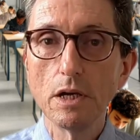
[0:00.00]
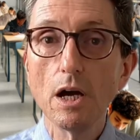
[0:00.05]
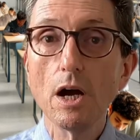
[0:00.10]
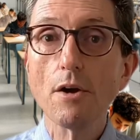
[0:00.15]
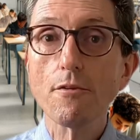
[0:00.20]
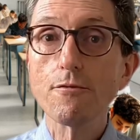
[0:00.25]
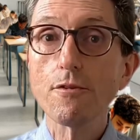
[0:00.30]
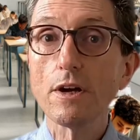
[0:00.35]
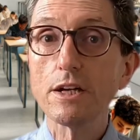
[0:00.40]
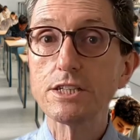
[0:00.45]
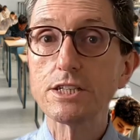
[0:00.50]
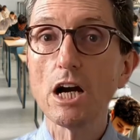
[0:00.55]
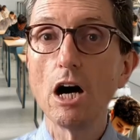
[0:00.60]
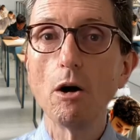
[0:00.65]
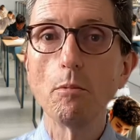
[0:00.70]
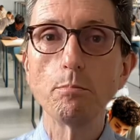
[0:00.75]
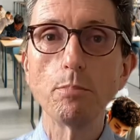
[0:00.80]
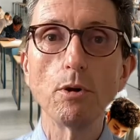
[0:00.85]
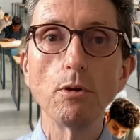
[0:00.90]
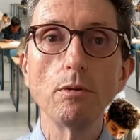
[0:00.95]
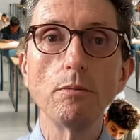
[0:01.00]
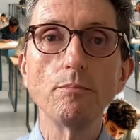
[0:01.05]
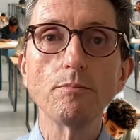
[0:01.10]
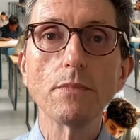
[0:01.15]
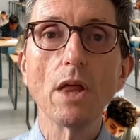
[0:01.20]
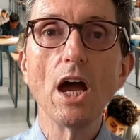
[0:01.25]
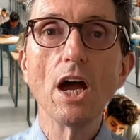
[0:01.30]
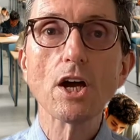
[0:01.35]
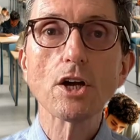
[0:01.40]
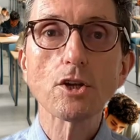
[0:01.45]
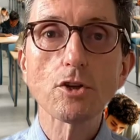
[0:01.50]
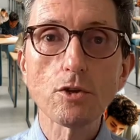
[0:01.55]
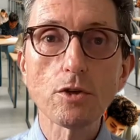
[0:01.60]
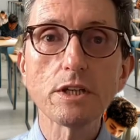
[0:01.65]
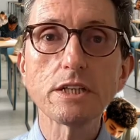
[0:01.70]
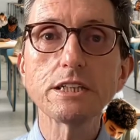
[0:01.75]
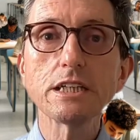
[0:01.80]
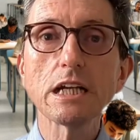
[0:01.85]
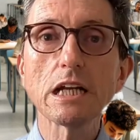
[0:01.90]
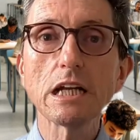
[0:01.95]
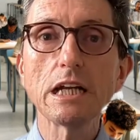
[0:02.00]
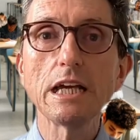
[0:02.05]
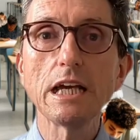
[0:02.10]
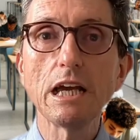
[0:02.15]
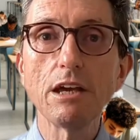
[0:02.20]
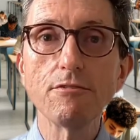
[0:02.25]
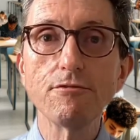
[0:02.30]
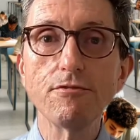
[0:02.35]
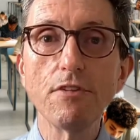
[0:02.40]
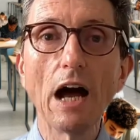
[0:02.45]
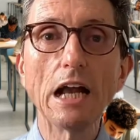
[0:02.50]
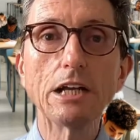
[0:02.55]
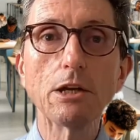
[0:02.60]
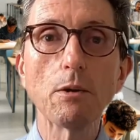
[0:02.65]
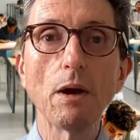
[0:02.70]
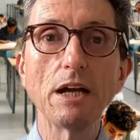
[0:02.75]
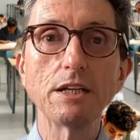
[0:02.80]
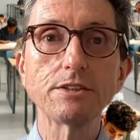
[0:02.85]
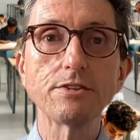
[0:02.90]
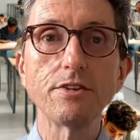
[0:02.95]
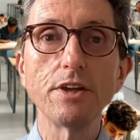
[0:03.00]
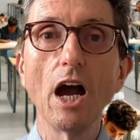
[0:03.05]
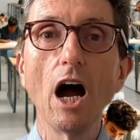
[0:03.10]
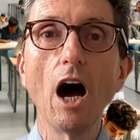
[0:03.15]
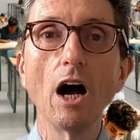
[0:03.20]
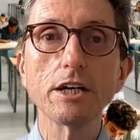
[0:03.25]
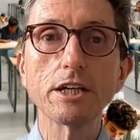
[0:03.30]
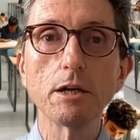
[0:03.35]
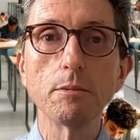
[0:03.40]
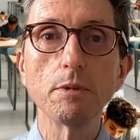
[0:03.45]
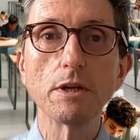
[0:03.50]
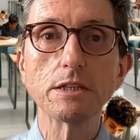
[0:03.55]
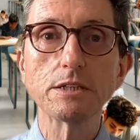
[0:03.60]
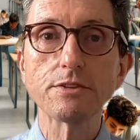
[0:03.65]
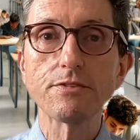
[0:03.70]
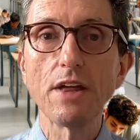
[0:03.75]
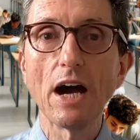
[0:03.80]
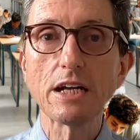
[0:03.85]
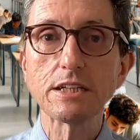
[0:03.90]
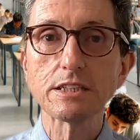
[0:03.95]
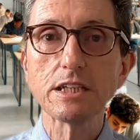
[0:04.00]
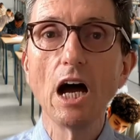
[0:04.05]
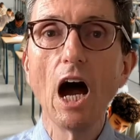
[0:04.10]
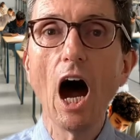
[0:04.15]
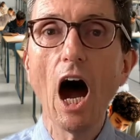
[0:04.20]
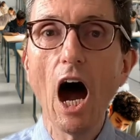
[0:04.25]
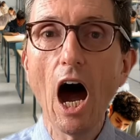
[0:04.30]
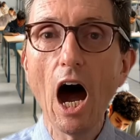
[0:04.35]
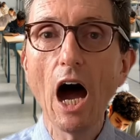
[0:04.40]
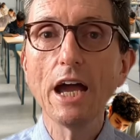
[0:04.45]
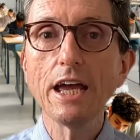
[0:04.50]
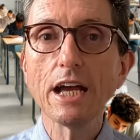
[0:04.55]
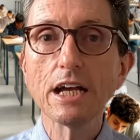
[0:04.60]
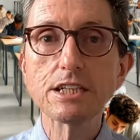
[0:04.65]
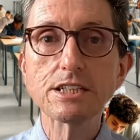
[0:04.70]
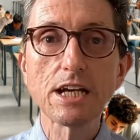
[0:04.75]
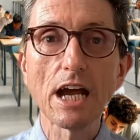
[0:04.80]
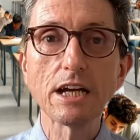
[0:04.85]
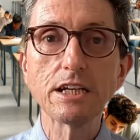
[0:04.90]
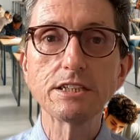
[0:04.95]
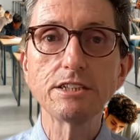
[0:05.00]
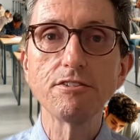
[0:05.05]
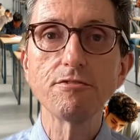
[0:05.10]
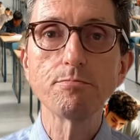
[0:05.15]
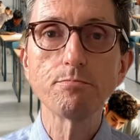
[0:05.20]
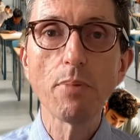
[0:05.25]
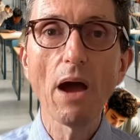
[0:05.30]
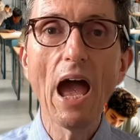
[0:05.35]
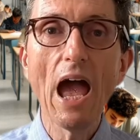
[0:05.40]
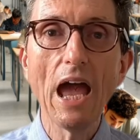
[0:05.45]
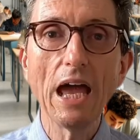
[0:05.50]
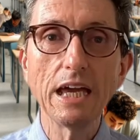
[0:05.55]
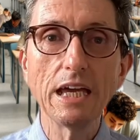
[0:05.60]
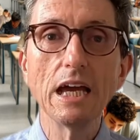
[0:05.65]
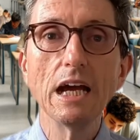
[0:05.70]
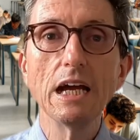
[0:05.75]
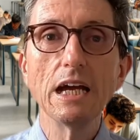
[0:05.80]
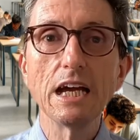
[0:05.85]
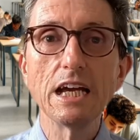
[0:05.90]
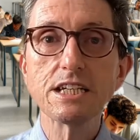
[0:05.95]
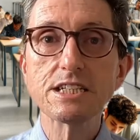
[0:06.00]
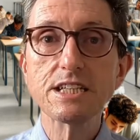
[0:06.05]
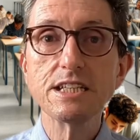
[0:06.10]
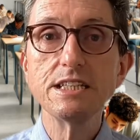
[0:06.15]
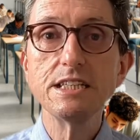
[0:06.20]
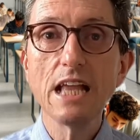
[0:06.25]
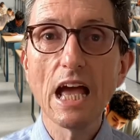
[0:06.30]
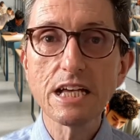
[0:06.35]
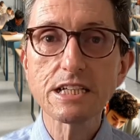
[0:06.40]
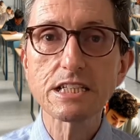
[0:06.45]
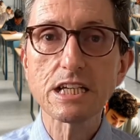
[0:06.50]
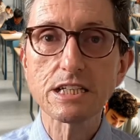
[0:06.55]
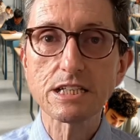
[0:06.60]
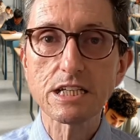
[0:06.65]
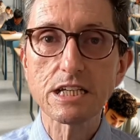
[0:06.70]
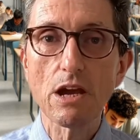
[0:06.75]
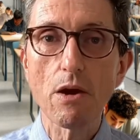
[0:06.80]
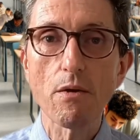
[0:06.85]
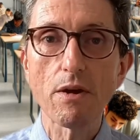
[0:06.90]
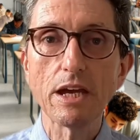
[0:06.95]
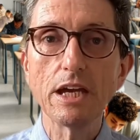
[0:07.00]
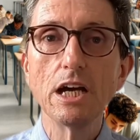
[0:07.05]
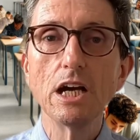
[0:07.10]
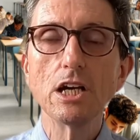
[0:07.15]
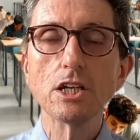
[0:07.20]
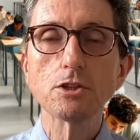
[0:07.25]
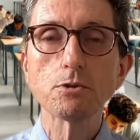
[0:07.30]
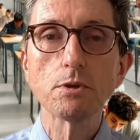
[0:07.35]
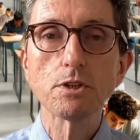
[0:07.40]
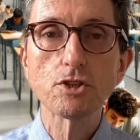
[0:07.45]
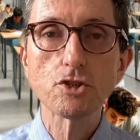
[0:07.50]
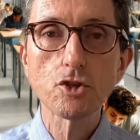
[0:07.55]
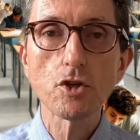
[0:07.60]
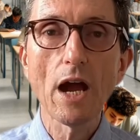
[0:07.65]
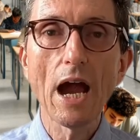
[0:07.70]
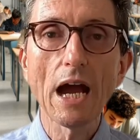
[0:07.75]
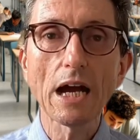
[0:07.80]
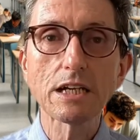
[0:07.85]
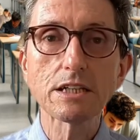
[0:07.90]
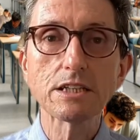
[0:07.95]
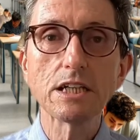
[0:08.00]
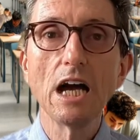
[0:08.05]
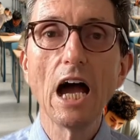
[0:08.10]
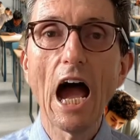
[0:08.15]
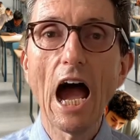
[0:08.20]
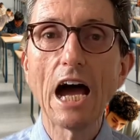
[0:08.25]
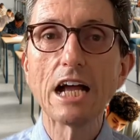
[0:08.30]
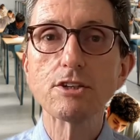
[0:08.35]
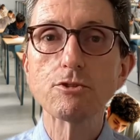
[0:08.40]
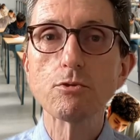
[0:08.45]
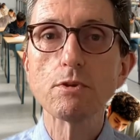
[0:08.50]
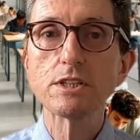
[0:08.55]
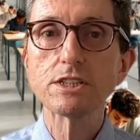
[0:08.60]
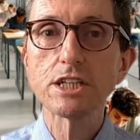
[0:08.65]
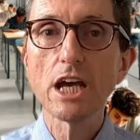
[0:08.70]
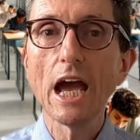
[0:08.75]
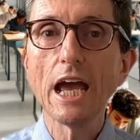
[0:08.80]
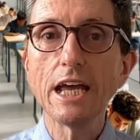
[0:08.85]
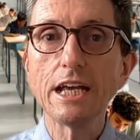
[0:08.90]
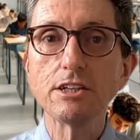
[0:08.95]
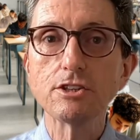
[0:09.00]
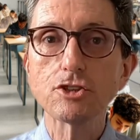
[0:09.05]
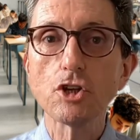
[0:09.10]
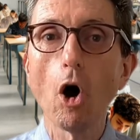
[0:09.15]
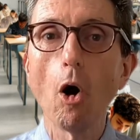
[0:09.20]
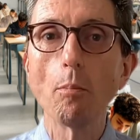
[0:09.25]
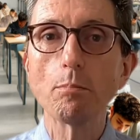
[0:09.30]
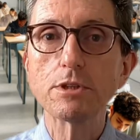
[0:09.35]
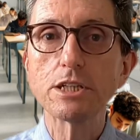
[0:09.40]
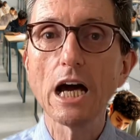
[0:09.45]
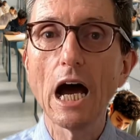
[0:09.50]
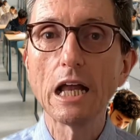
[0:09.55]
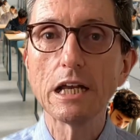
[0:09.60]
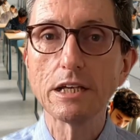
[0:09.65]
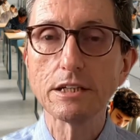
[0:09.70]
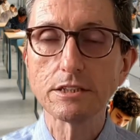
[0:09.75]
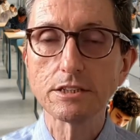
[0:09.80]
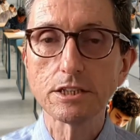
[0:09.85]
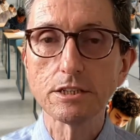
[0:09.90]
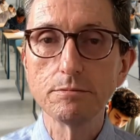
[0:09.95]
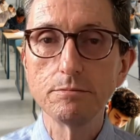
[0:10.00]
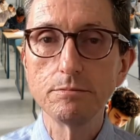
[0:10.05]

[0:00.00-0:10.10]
For example, critically evaluate the argument that high executive pay is necessary to attract and retain top talent.